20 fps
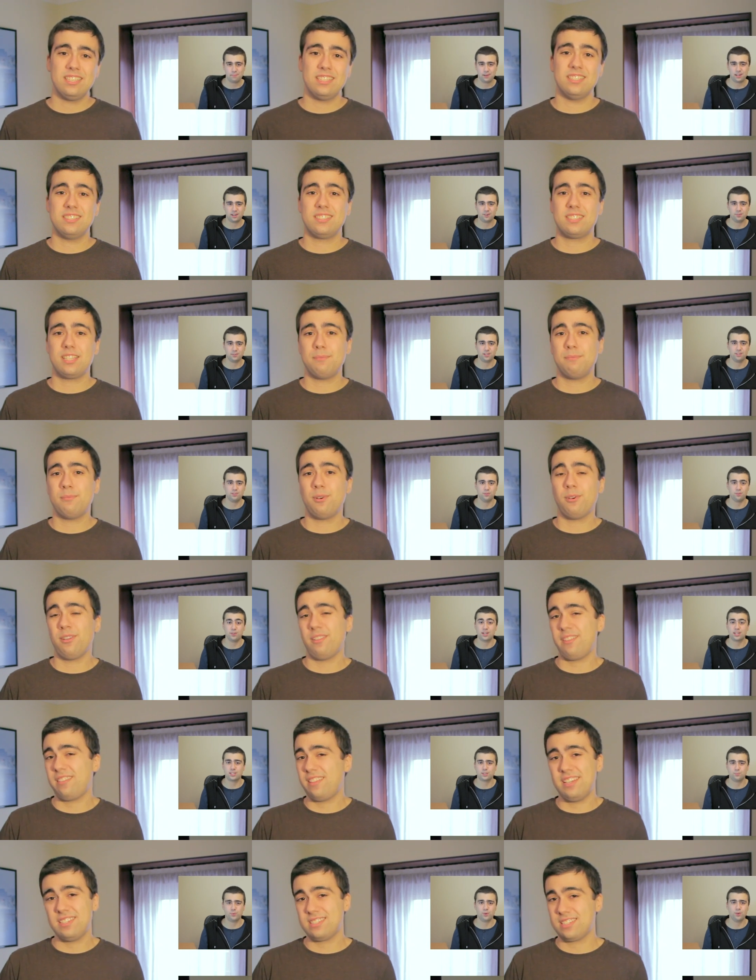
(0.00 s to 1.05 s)
than some other
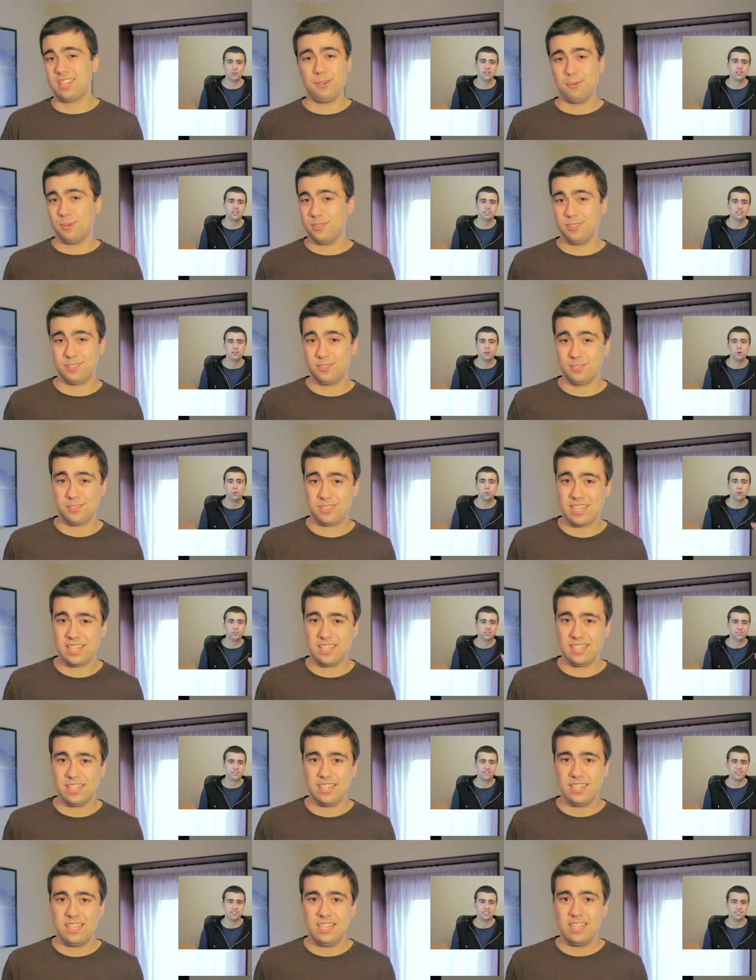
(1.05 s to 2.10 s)
things I wanted to
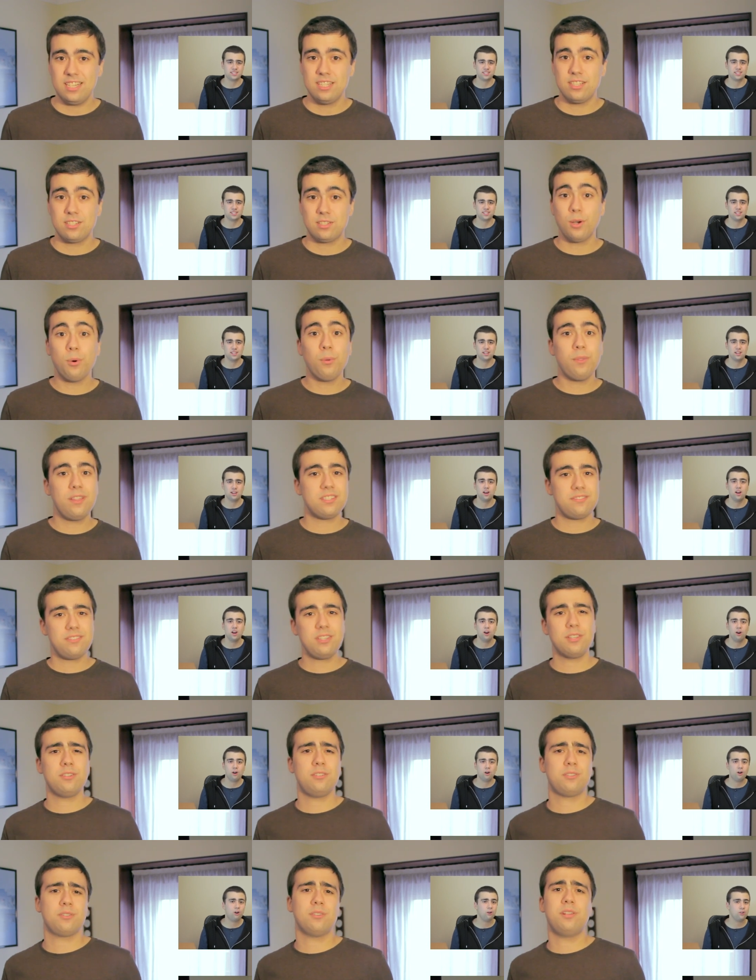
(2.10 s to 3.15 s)
say. So this
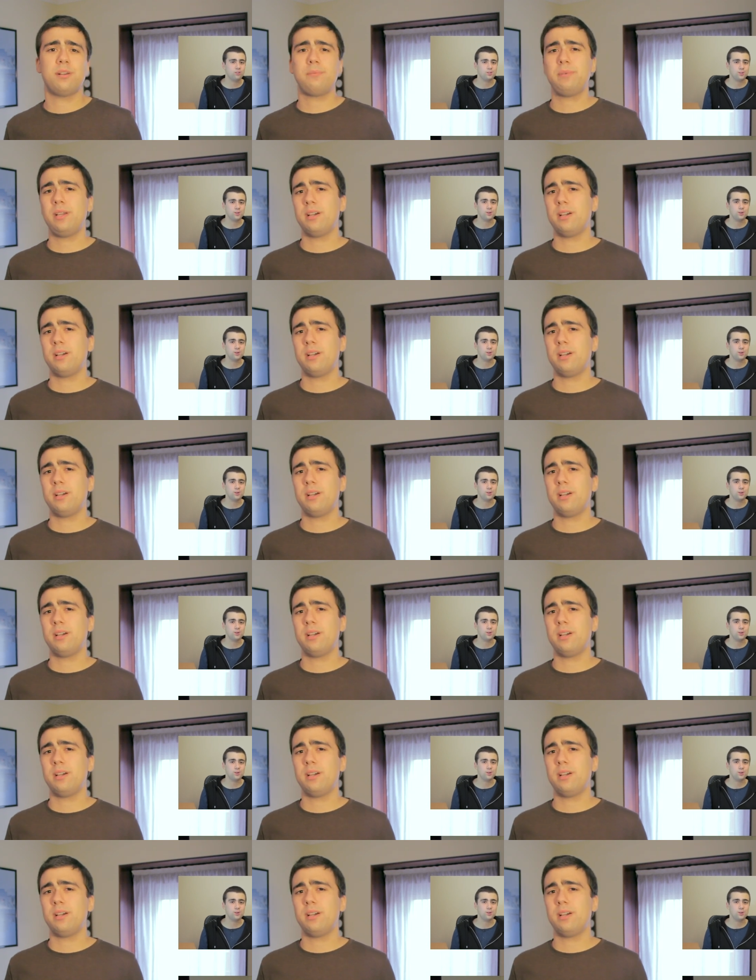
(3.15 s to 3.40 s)
video is gonna